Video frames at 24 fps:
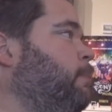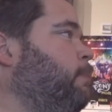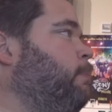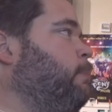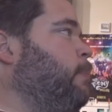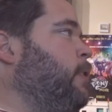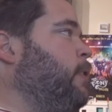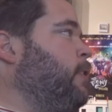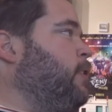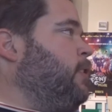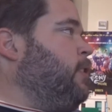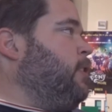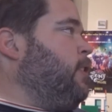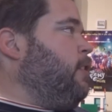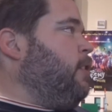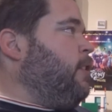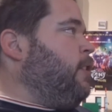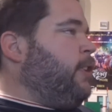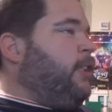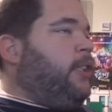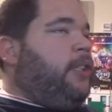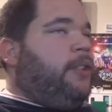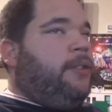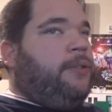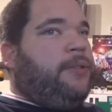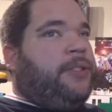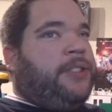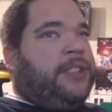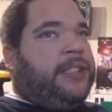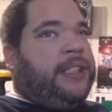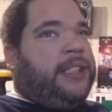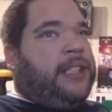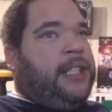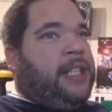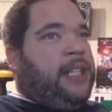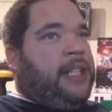But I
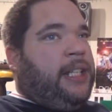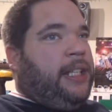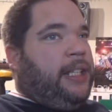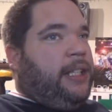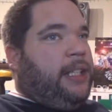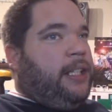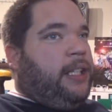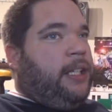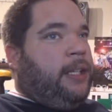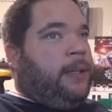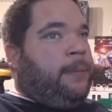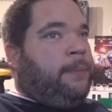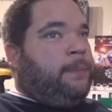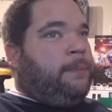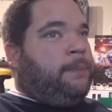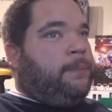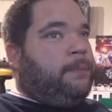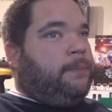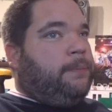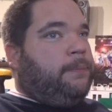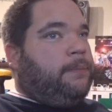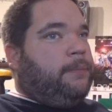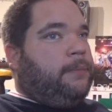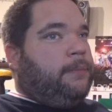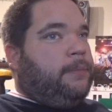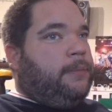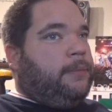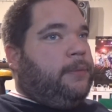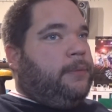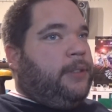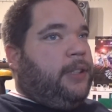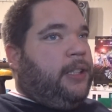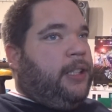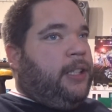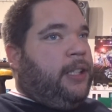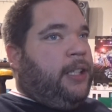used the
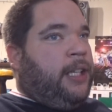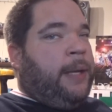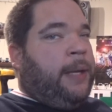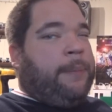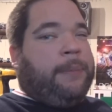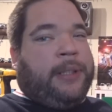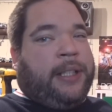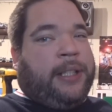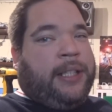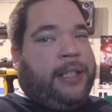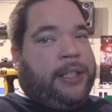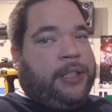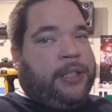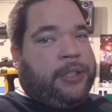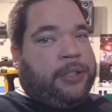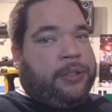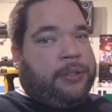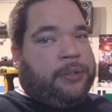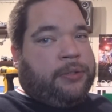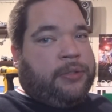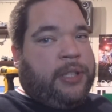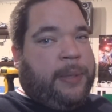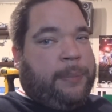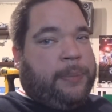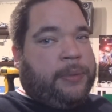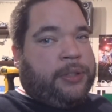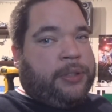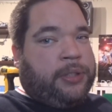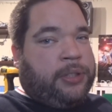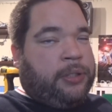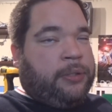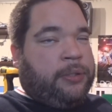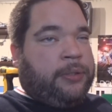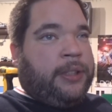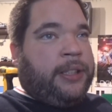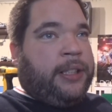application
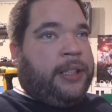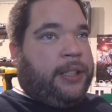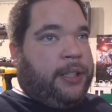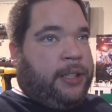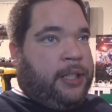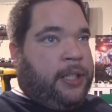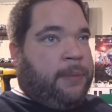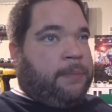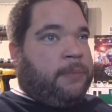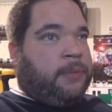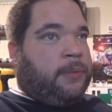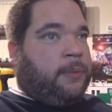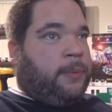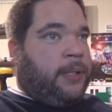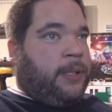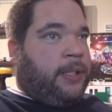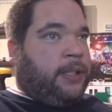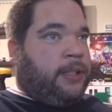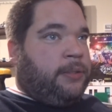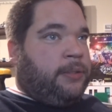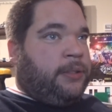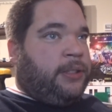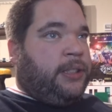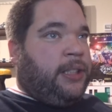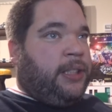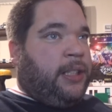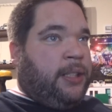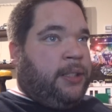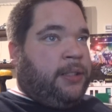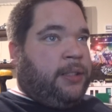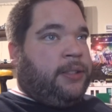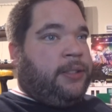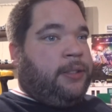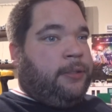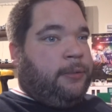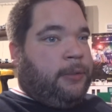troubleshooter that comes with Windows
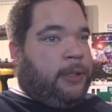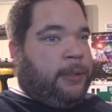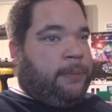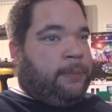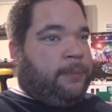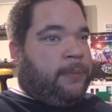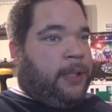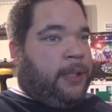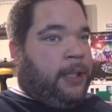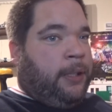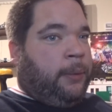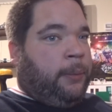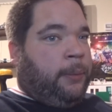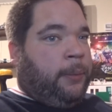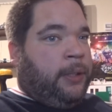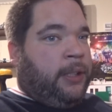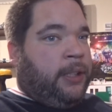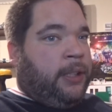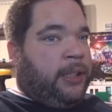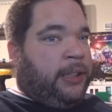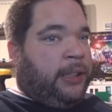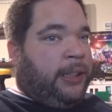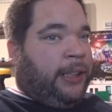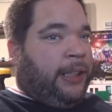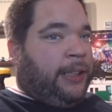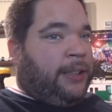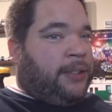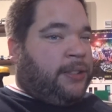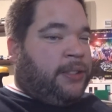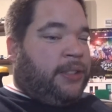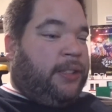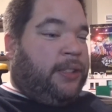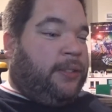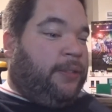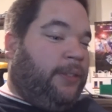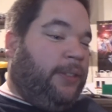10 to get it working again,
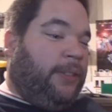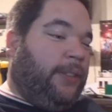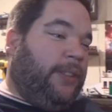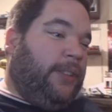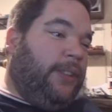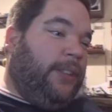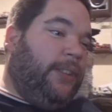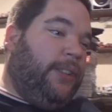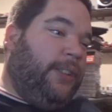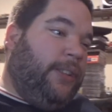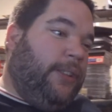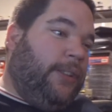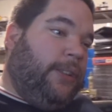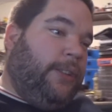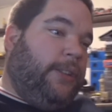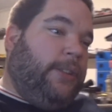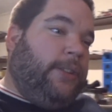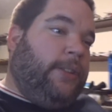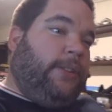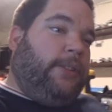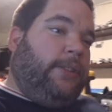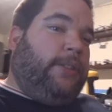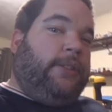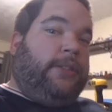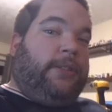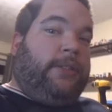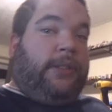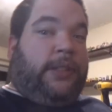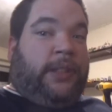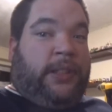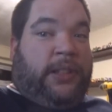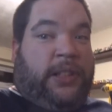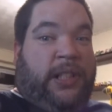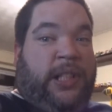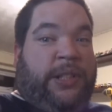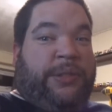so... I
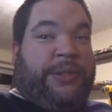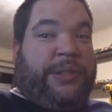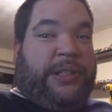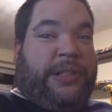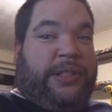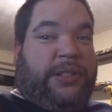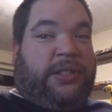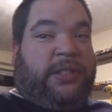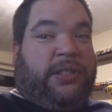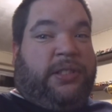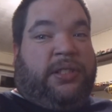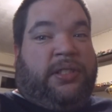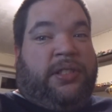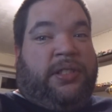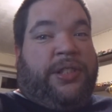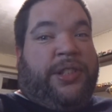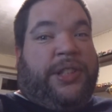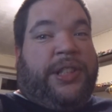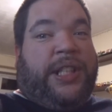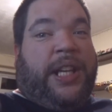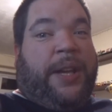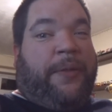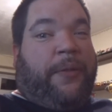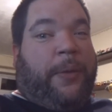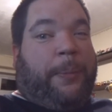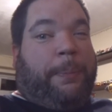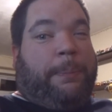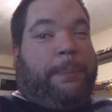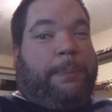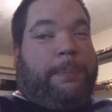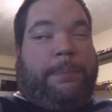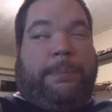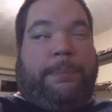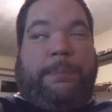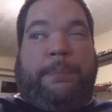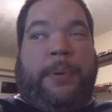don't know, I just decided to have a
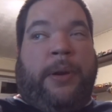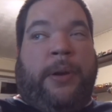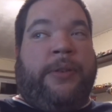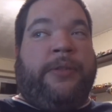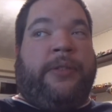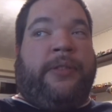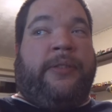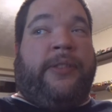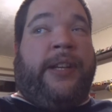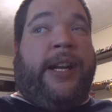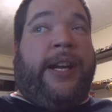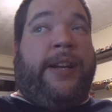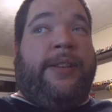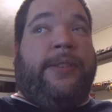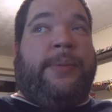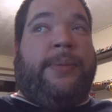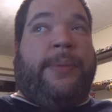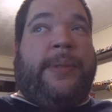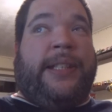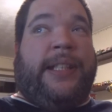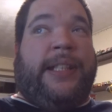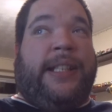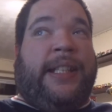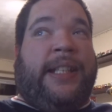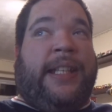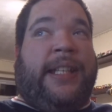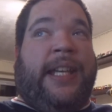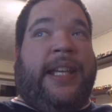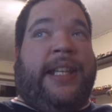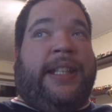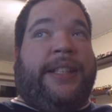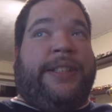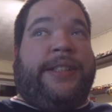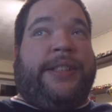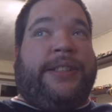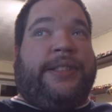poke around with it
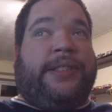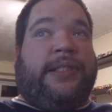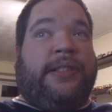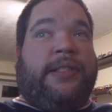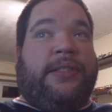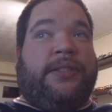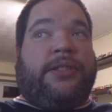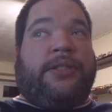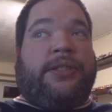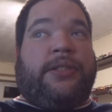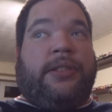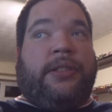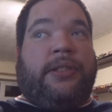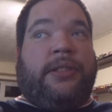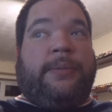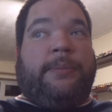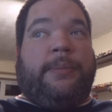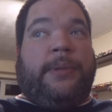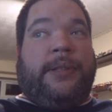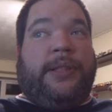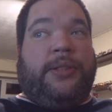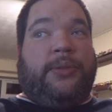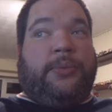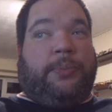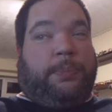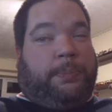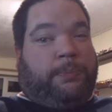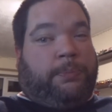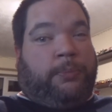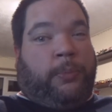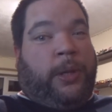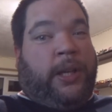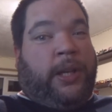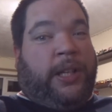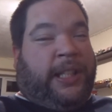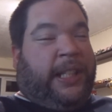again this lunchtime, but it's
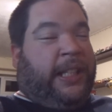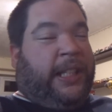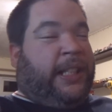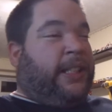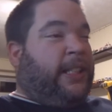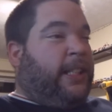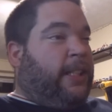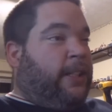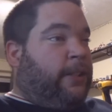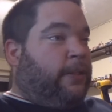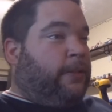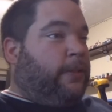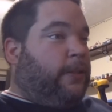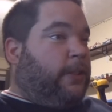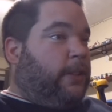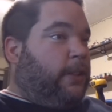working now.